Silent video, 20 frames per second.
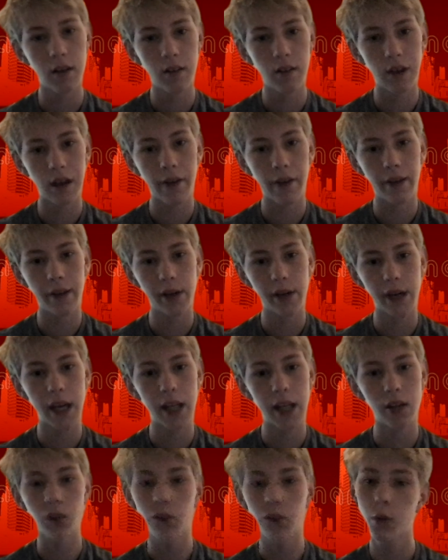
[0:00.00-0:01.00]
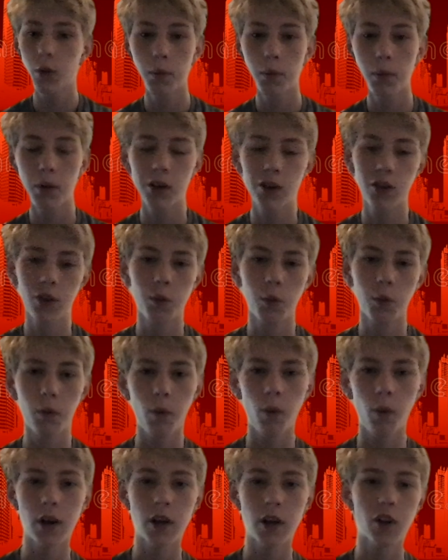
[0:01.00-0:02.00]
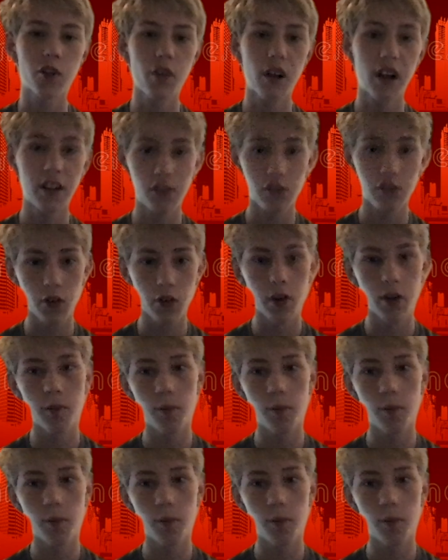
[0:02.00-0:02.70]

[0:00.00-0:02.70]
Harry Kane is rumored to want a transfer.